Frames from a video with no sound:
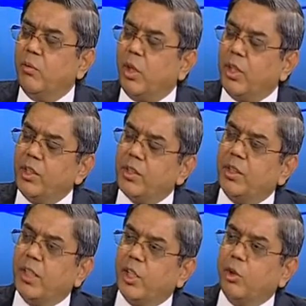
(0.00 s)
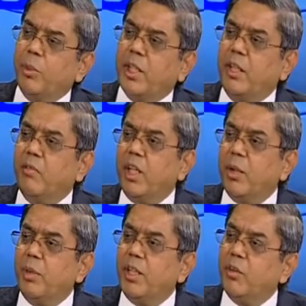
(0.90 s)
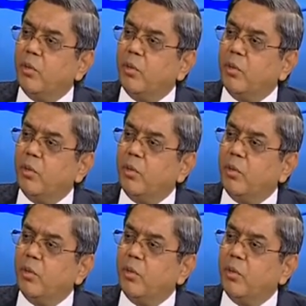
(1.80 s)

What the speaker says: What is the economic environment